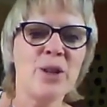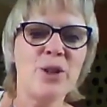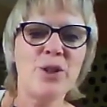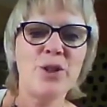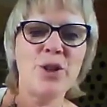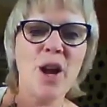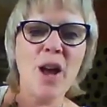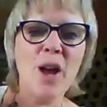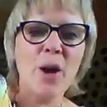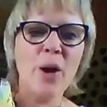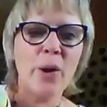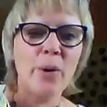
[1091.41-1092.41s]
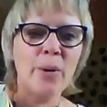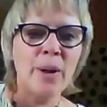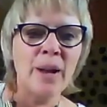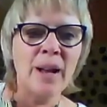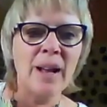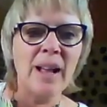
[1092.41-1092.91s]
So
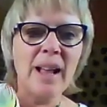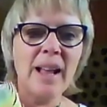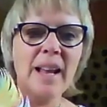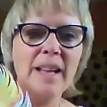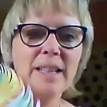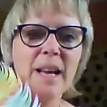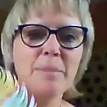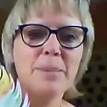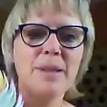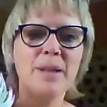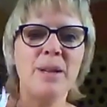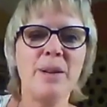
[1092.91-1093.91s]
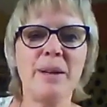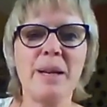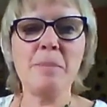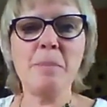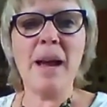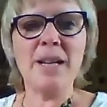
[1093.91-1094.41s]
it's
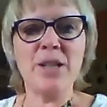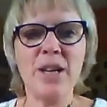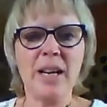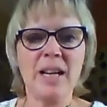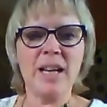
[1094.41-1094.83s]
absolutely magic.